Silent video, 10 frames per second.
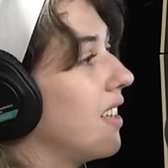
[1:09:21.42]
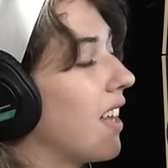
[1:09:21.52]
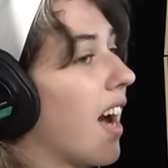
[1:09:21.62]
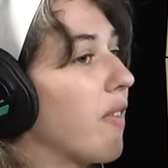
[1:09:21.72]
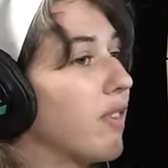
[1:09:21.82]

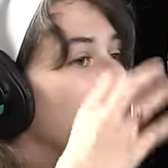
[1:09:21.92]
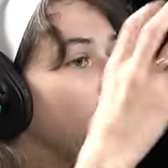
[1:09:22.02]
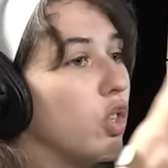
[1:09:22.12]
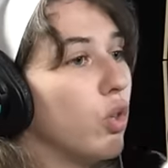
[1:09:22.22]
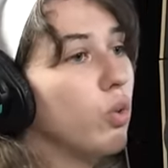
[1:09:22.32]
Like I feel like
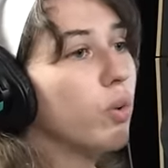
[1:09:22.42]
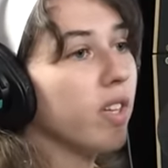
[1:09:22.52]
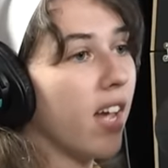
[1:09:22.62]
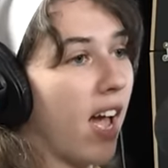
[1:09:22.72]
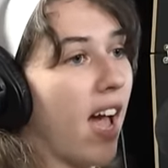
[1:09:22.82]
you
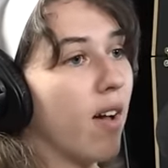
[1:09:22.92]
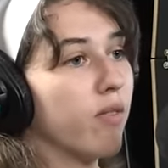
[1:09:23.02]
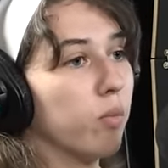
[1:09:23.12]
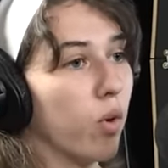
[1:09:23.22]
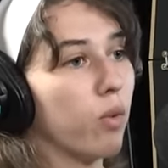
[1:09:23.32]
really have a
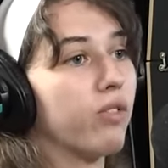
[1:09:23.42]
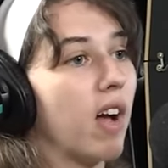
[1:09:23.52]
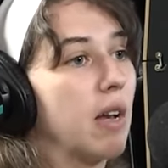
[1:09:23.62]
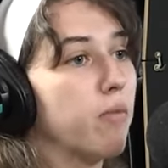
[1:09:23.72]
more refined